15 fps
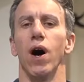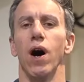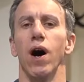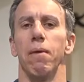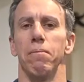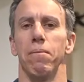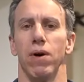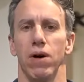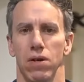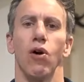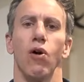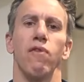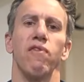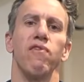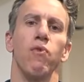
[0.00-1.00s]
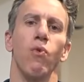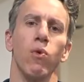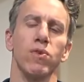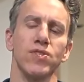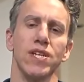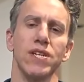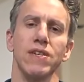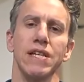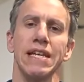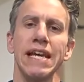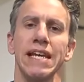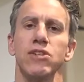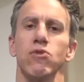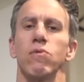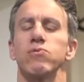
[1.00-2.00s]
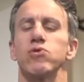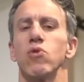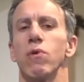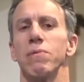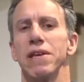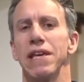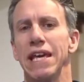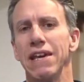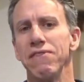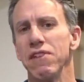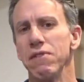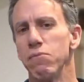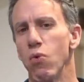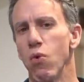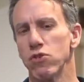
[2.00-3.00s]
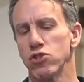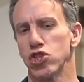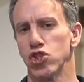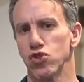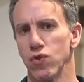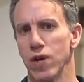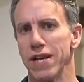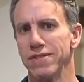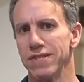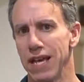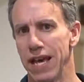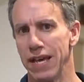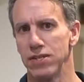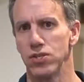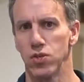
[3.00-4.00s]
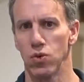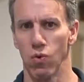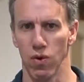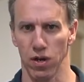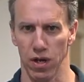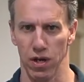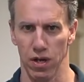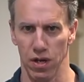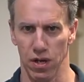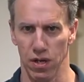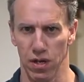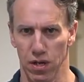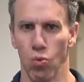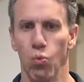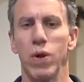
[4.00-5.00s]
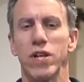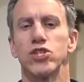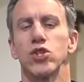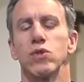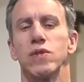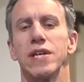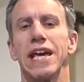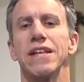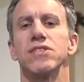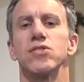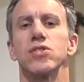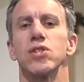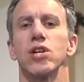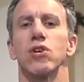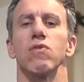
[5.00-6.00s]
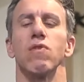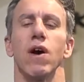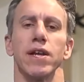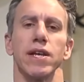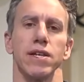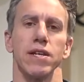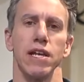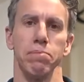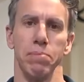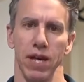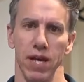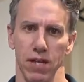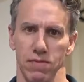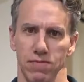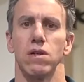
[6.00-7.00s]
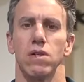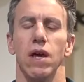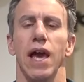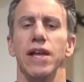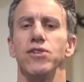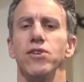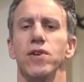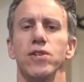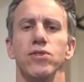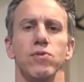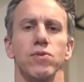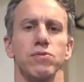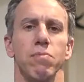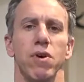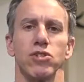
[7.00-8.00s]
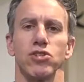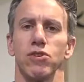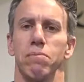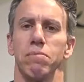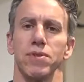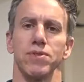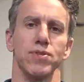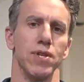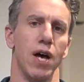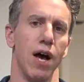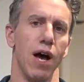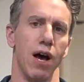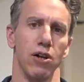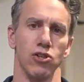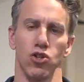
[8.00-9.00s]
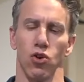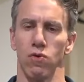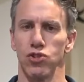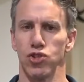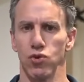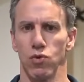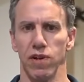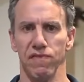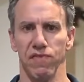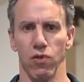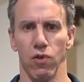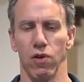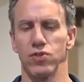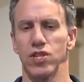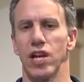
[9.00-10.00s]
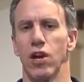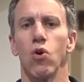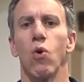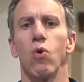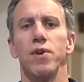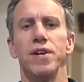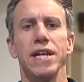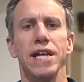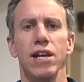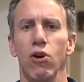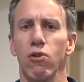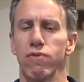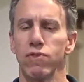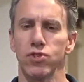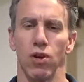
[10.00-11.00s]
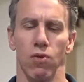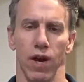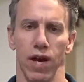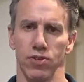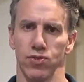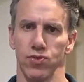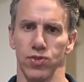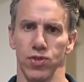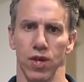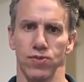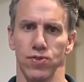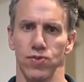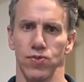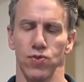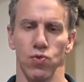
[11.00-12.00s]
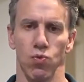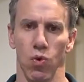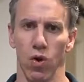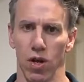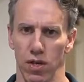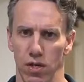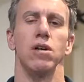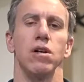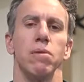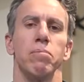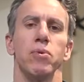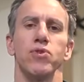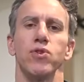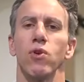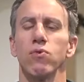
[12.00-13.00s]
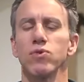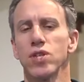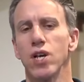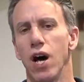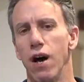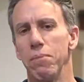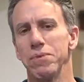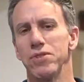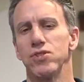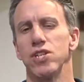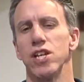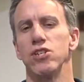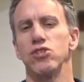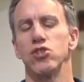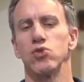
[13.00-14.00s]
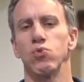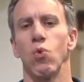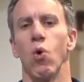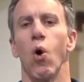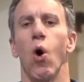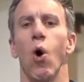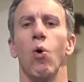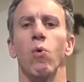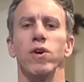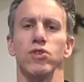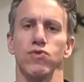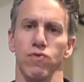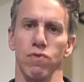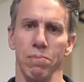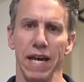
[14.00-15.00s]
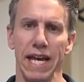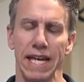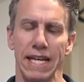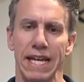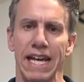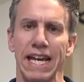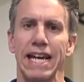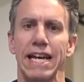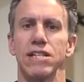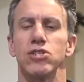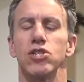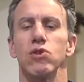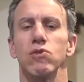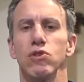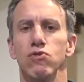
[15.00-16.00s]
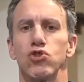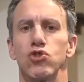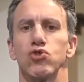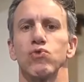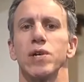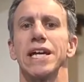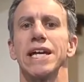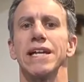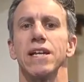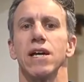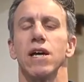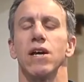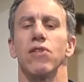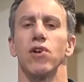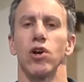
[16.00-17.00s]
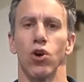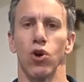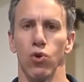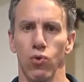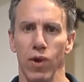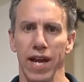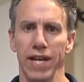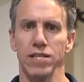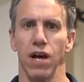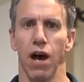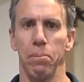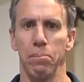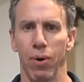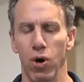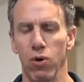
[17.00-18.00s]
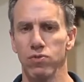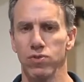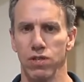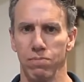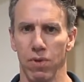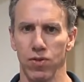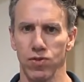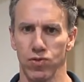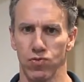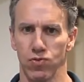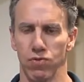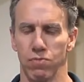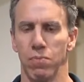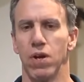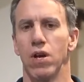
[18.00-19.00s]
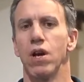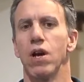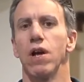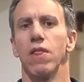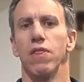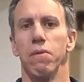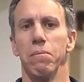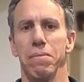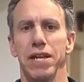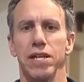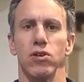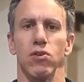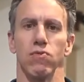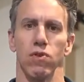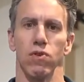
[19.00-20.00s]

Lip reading: up, forcing the knee to absorb even more stress and torque, which leads to the chronic knee pain. And you can do as much massage or joint flossing or knee over toe exercises as you want, but those compensations will always remain until train the correct opposing muscle group, the medial